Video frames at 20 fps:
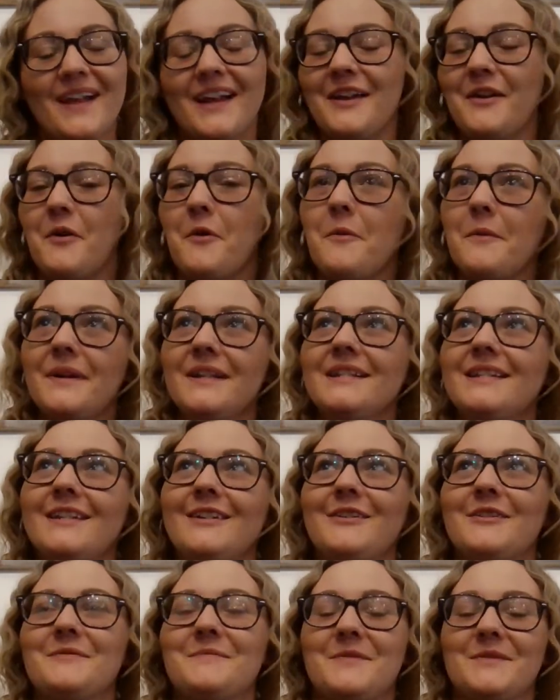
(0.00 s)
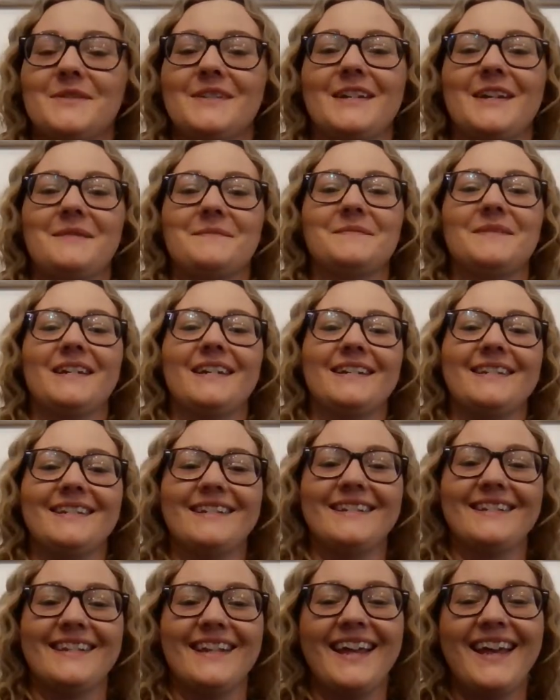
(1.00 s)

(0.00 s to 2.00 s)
I always hear about the updates.